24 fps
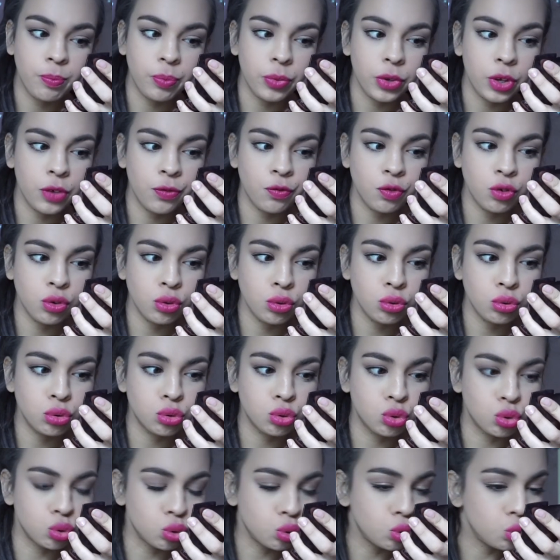If you
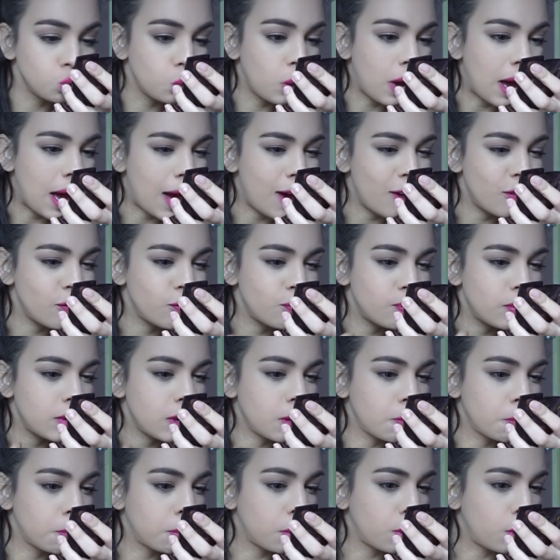do have
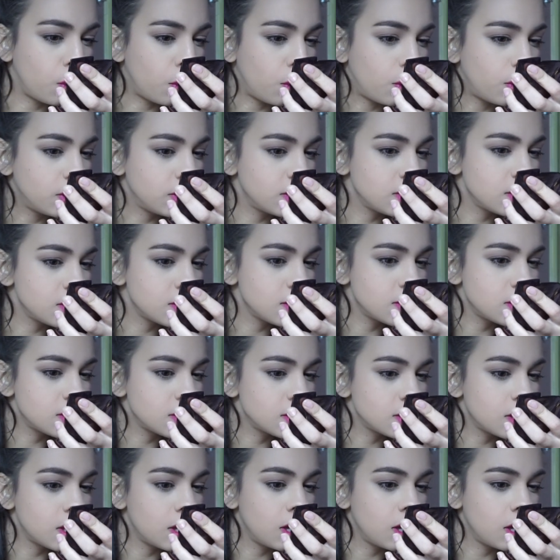big pores,